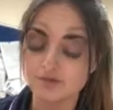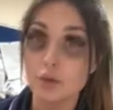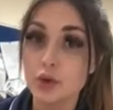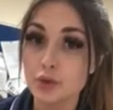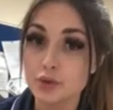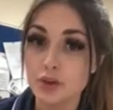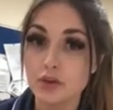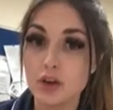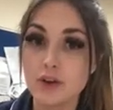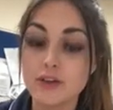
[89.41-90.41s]
We also
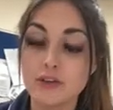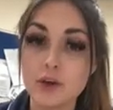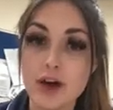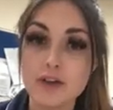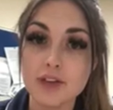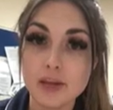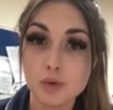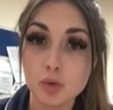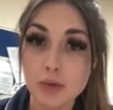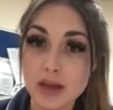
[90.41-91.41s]
know if you have any
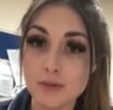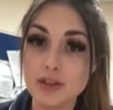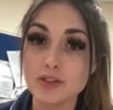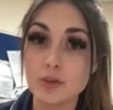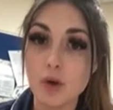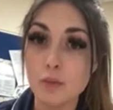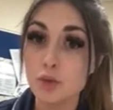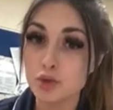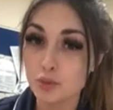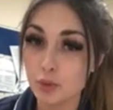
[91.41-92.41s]
more babies, you are
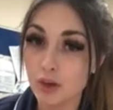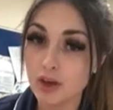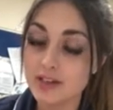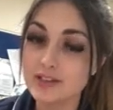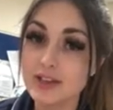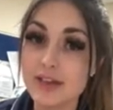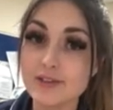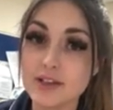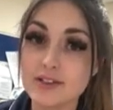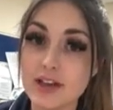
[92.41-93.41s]
much more likely to get
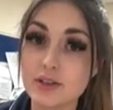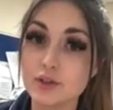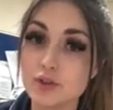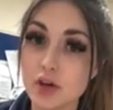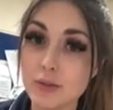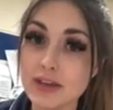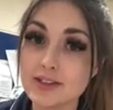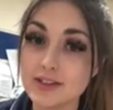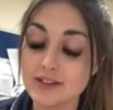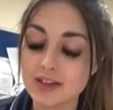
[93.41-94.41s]
gestational
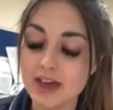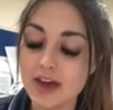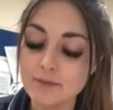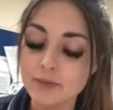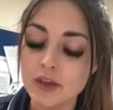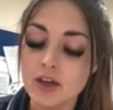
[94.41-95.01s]
diabetes again.